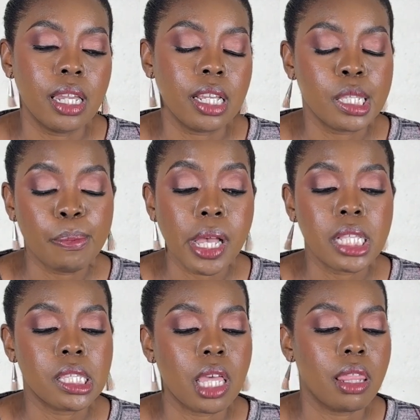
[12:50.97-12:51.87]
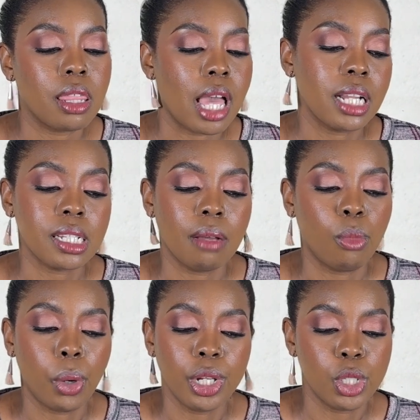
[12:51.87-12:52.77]
an expense that
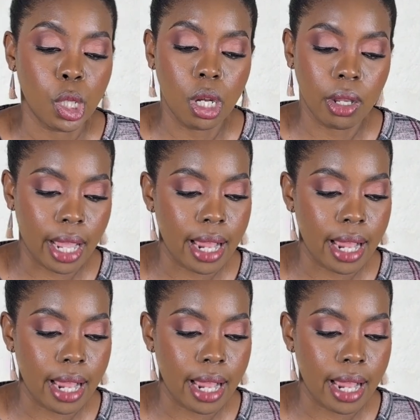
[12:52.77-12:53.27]
I'm going to look